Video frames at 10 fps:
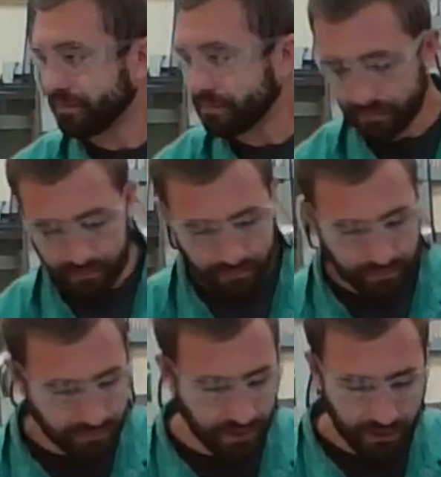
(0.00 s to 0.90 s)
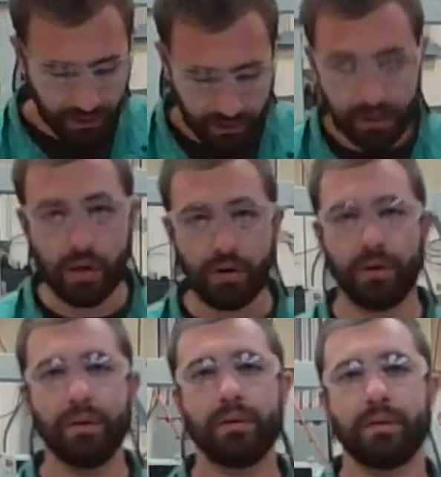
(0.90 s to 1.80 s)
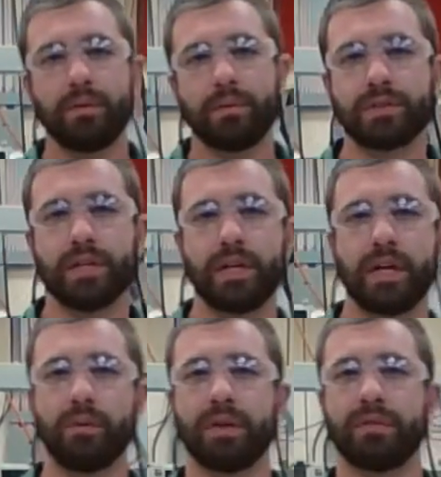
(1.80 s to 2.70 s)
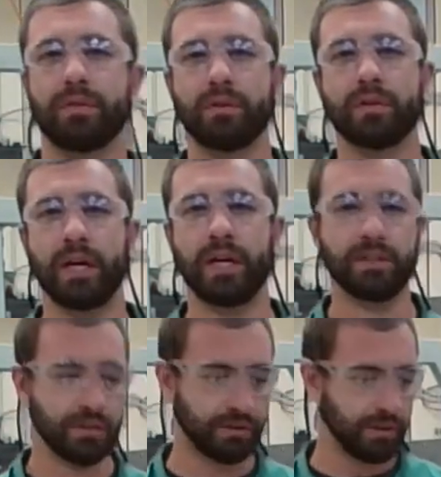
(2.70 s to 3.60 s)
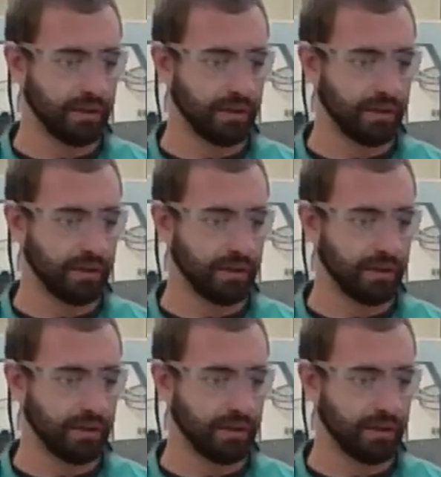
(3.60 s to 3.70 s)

it. So we'll start out with grinders.